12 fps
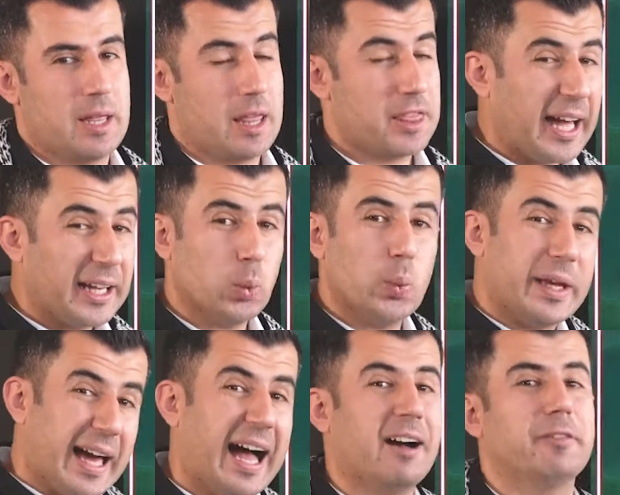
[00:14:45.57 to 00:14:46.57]
that
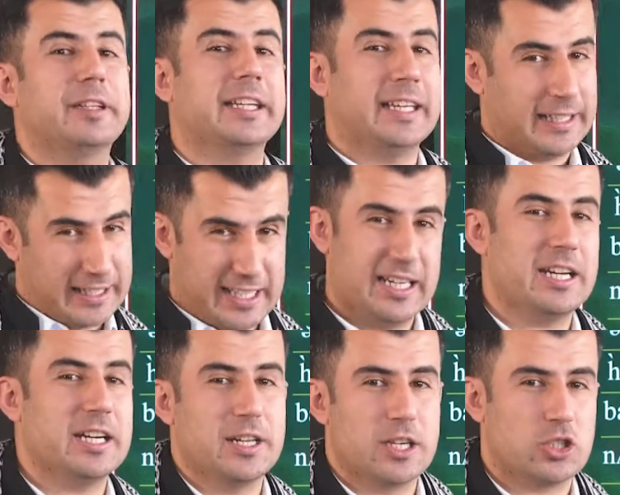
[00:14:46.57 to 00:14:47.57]
we have it in
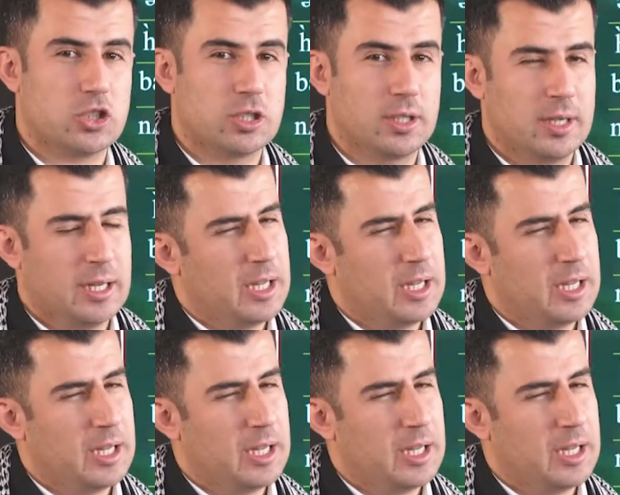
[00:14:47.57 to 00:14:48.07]
Kurdish,